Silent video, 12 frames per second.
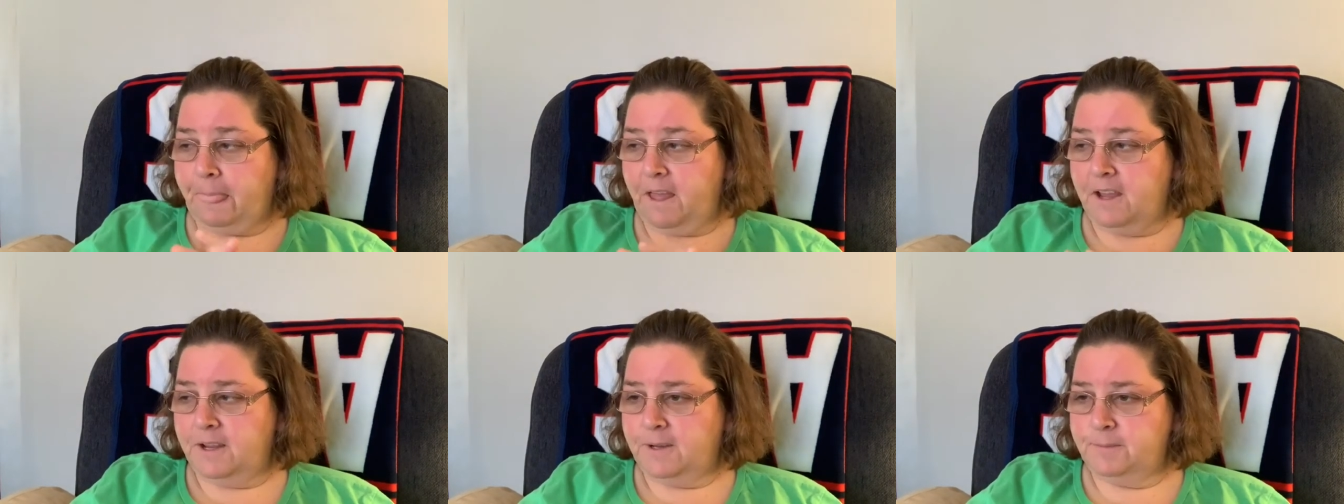
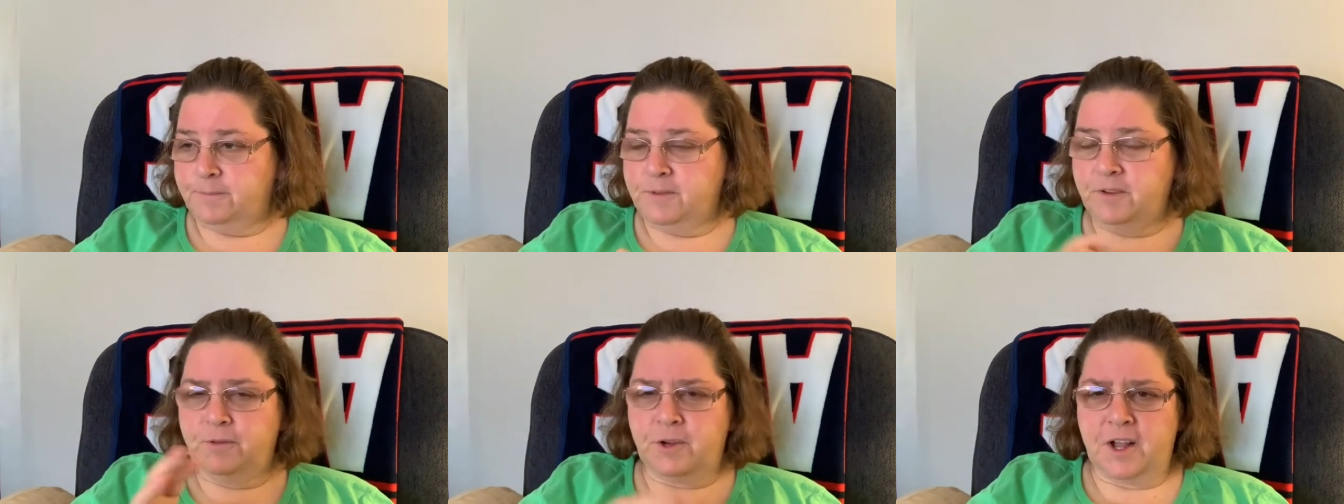um,
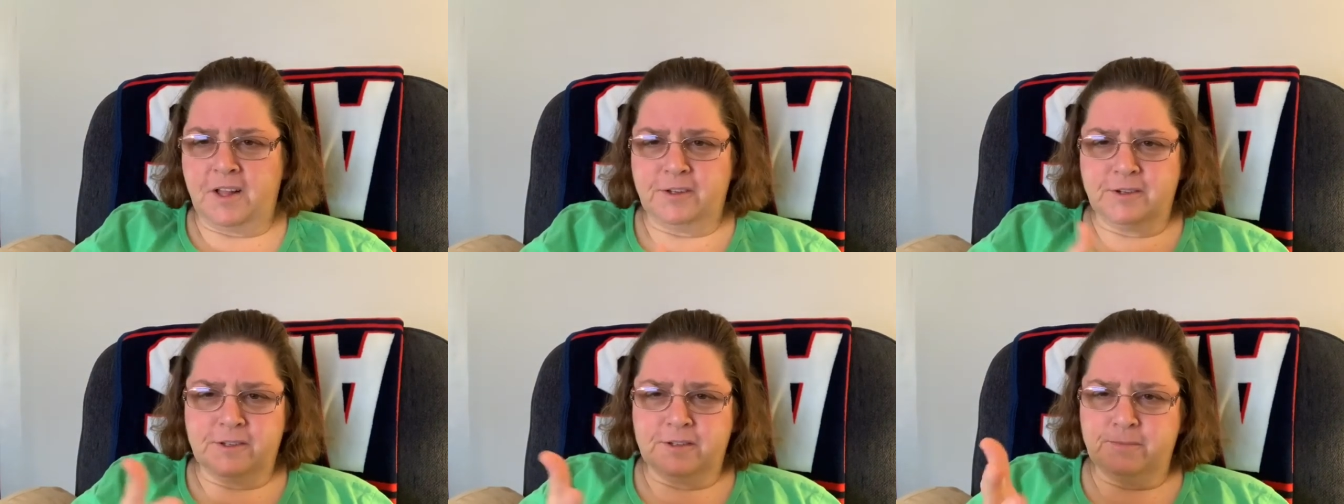different
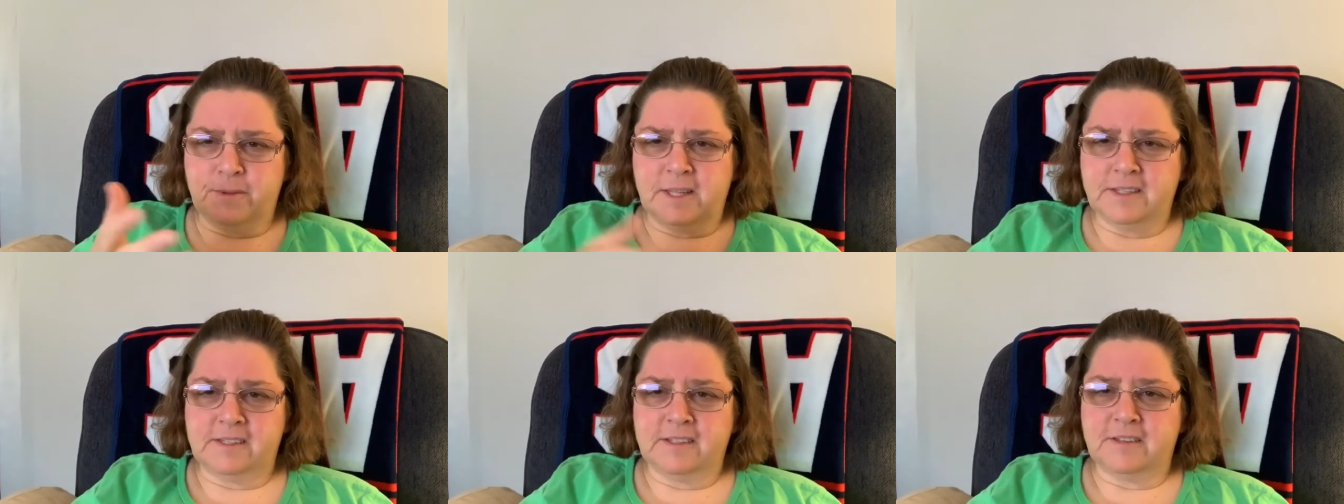colors
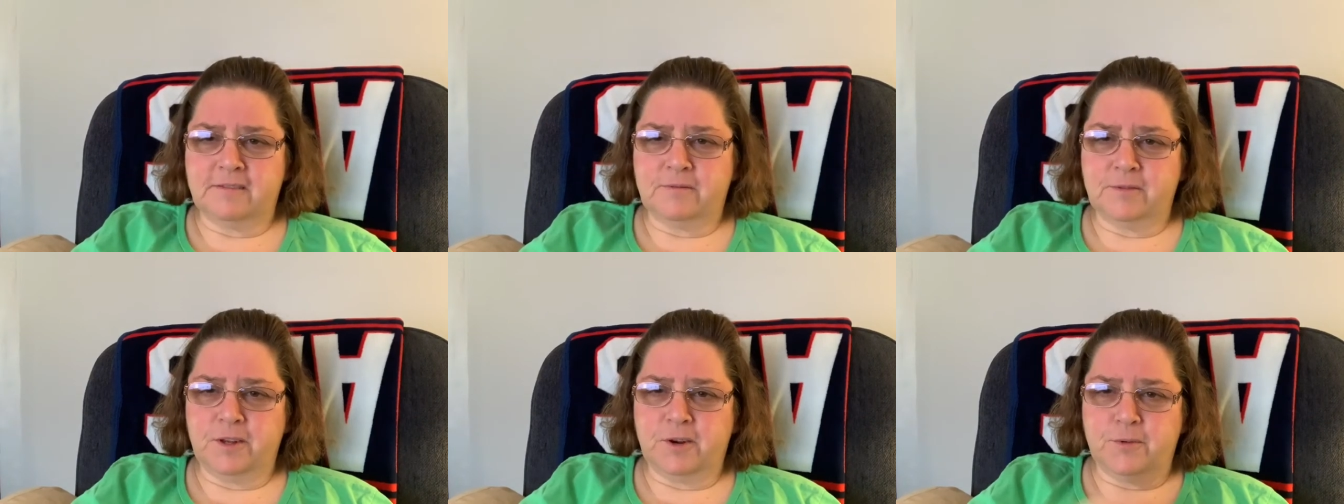means,
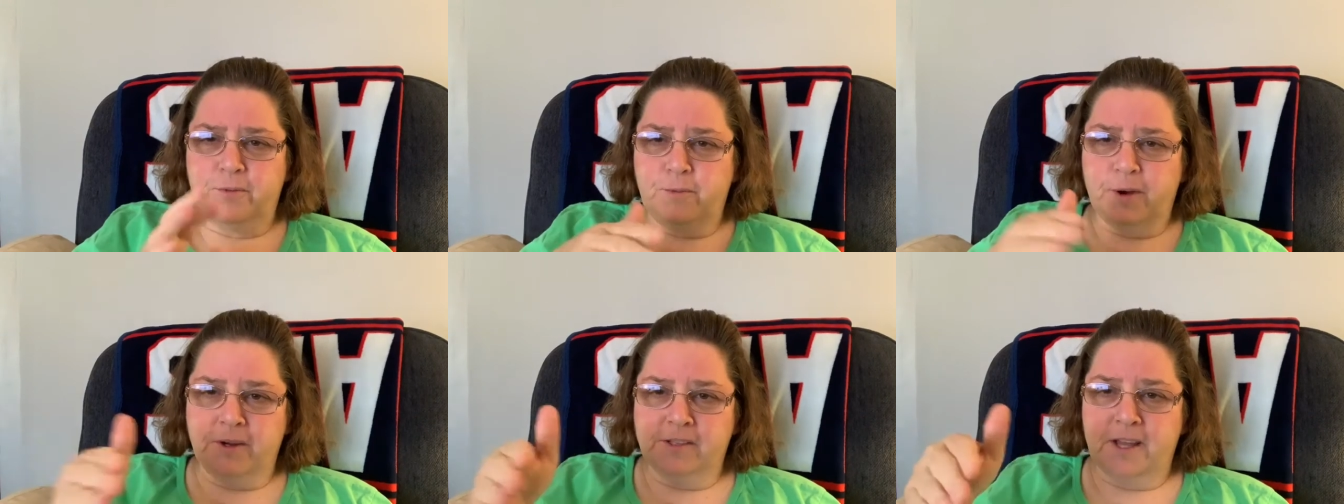you know,
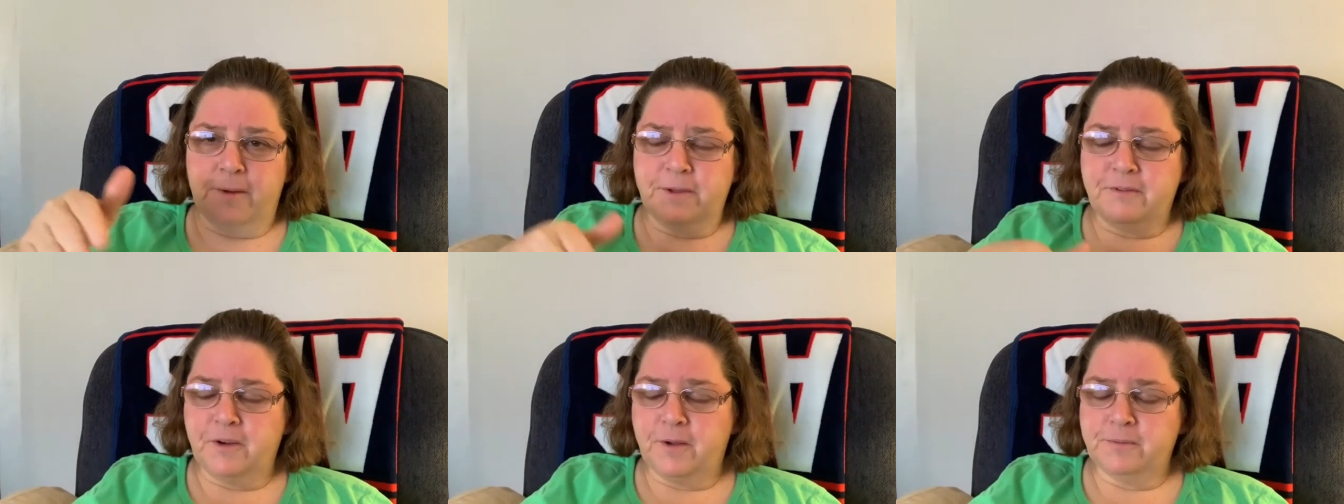where it's coming
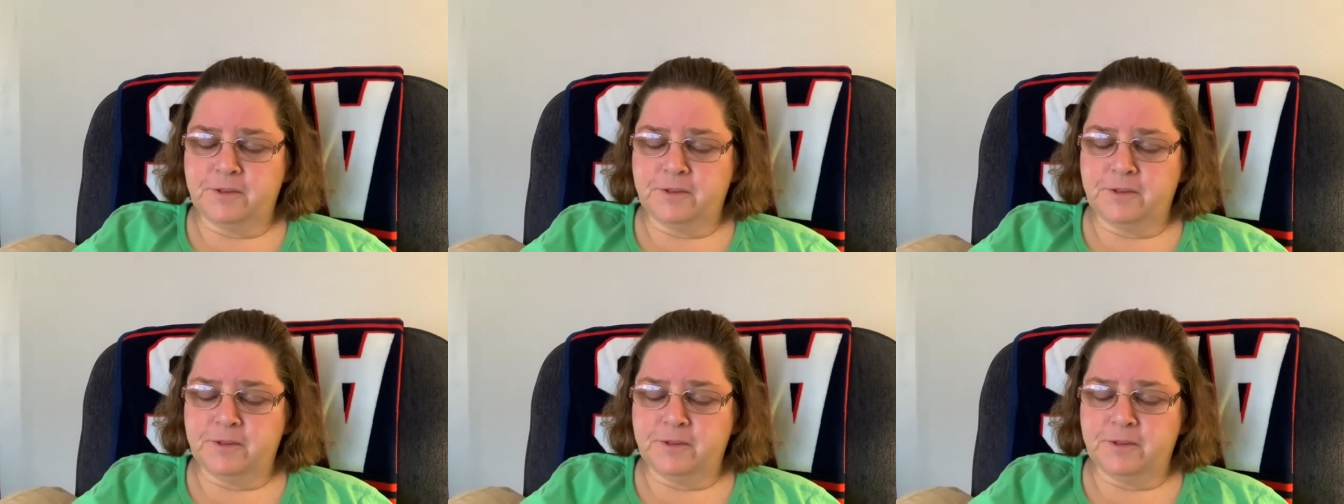from.